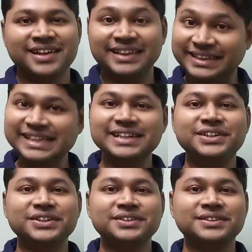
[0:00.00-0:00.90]

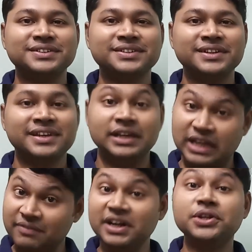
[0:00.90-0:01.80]
NEET
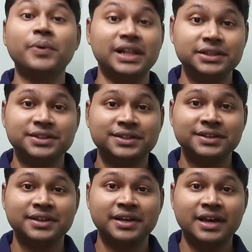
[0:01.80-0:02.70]
11th 12th
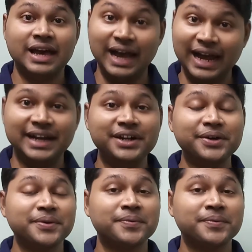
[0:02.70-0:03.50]
and